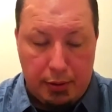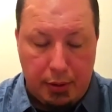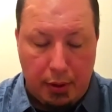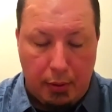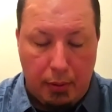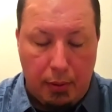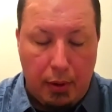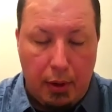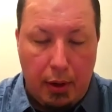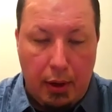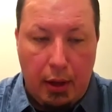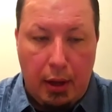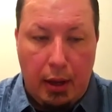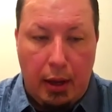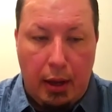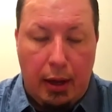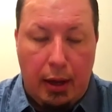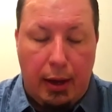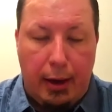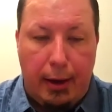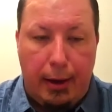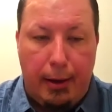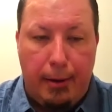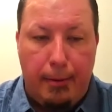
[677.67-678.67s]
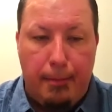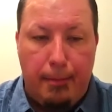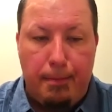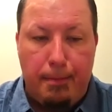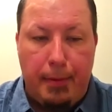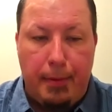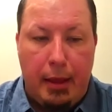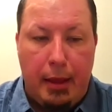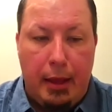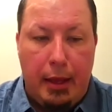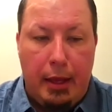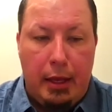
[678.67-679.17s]
So
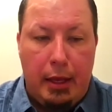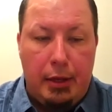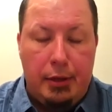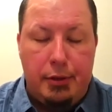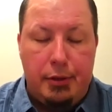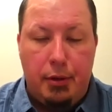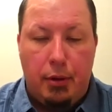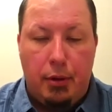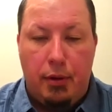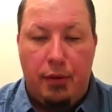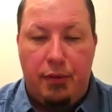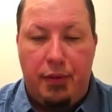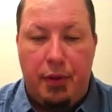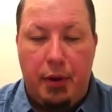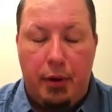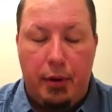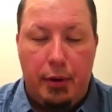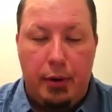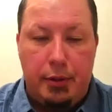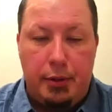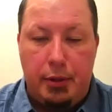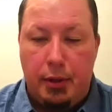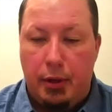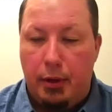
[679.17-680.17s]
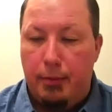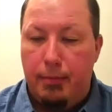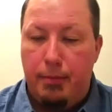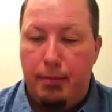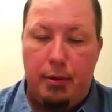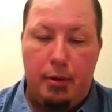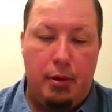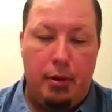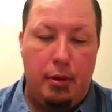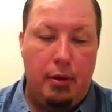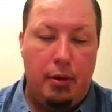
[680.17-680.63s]
so if there is you